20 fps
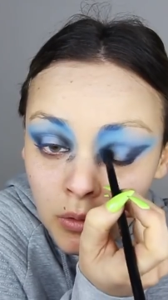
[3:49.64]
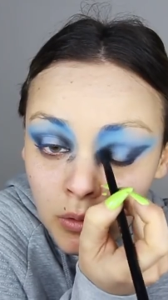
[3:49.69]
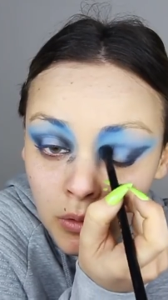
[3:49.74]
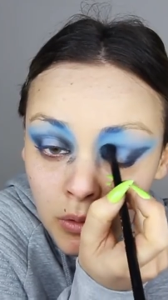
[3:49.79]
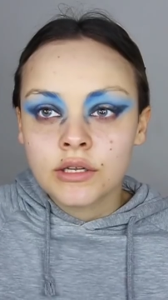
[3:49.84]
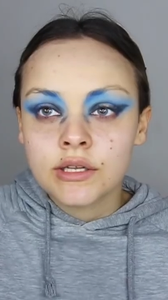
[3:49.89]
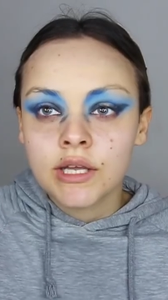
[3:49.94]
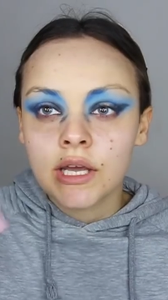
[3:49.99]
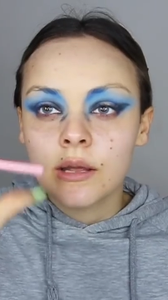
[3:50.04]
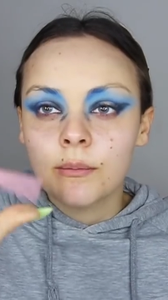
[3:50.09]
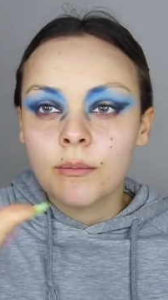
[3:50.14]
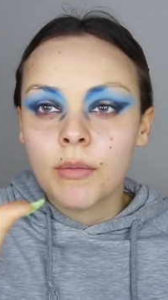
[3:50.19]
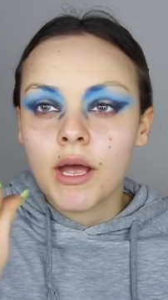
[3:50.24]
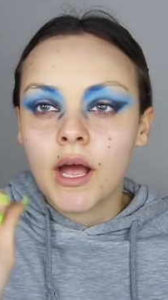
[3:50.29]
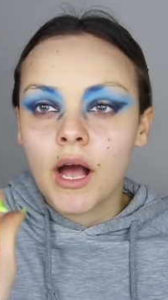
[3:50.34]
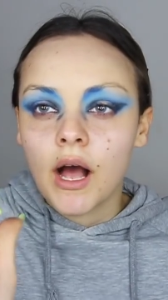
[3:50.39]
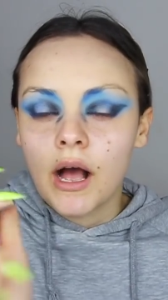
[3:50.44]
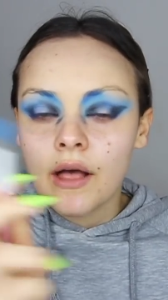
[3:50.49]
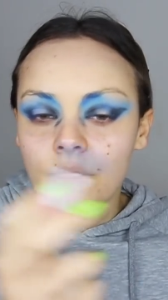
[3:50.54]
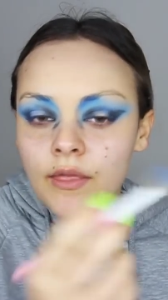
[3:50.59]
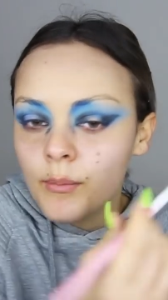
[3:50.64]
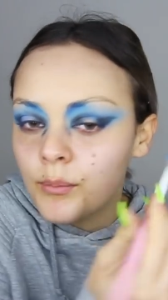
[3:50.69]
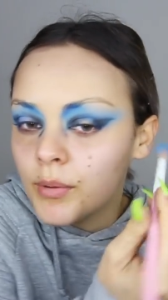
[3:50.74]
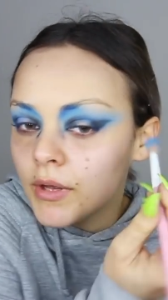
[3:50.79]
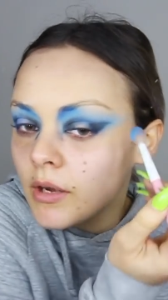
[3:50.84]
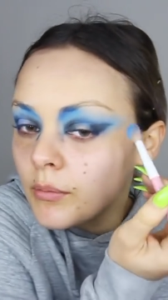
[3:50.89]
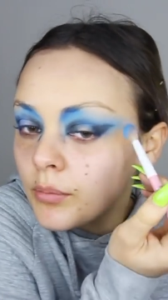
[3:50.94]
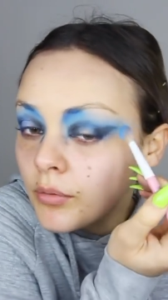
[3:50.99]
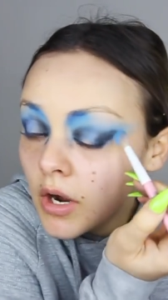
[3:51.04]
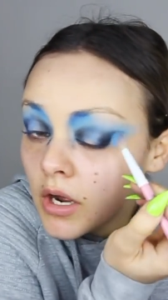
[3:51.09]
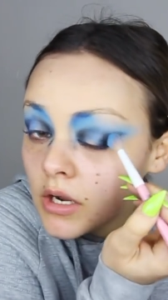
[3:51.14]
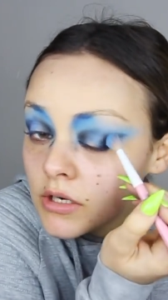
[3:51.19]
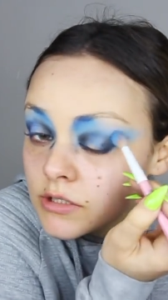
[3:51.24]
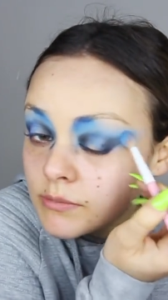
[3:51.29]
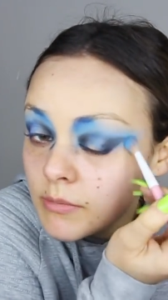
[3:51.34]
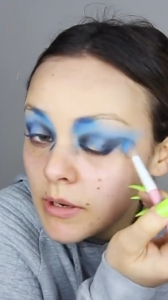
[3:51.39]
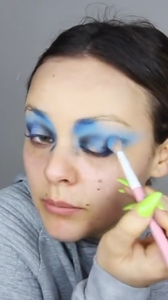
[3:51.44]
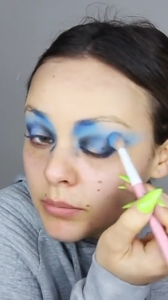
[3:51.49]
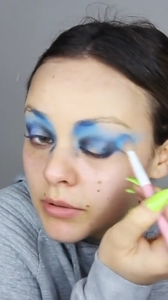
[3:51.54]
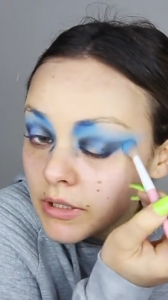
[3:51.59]
And taking my other bigger brush,
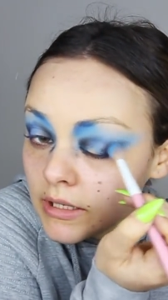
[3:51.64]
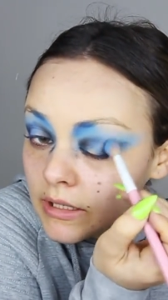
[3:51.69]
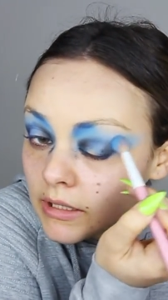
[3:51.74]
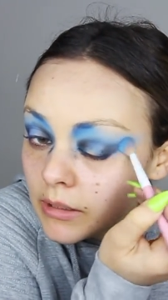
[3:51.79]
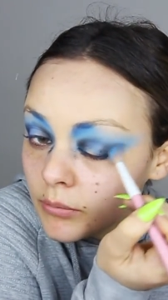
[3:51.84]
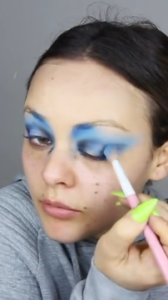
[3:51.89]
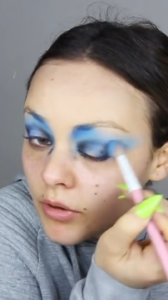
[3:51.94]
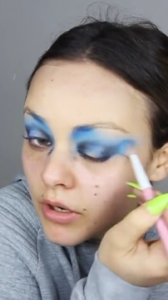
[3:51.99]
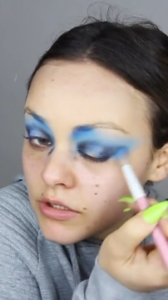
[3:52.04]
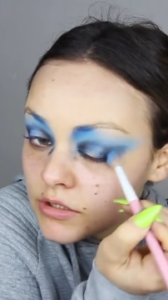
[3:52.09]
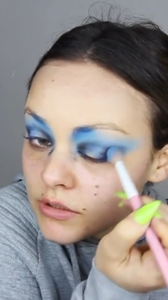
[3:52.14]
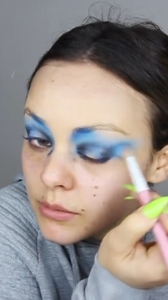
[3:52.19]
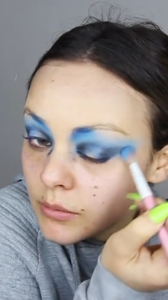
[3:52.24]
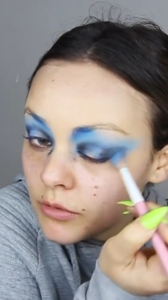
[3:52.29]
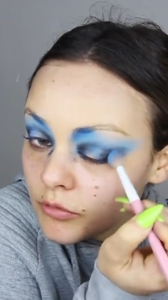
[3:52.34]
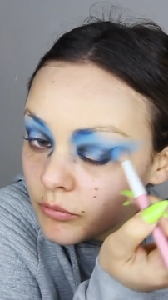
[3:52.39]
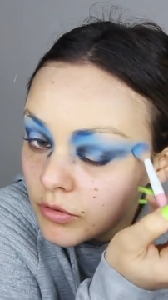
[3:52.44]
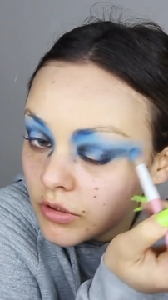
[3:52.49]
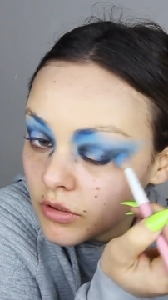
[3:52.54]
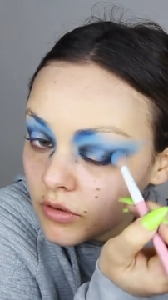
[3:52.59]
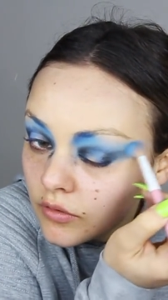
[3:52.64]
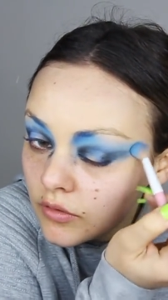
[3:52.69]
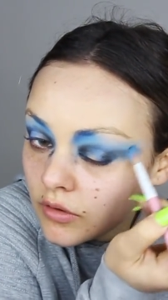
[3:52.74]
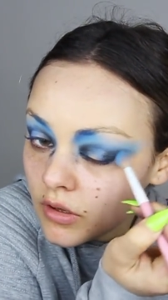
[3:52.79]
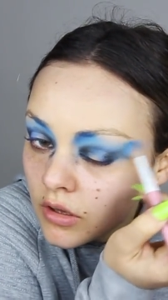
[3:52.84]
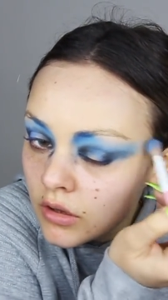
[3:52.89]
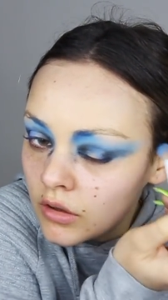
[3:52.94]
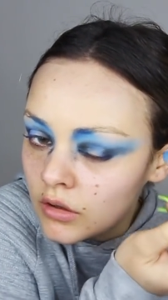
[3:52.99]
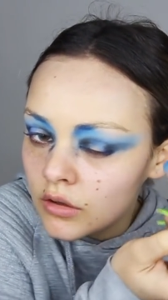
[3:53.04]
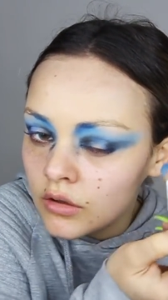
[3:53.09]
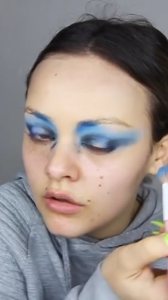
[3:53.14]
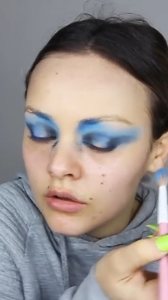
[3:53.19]
my blending brush that we've been using,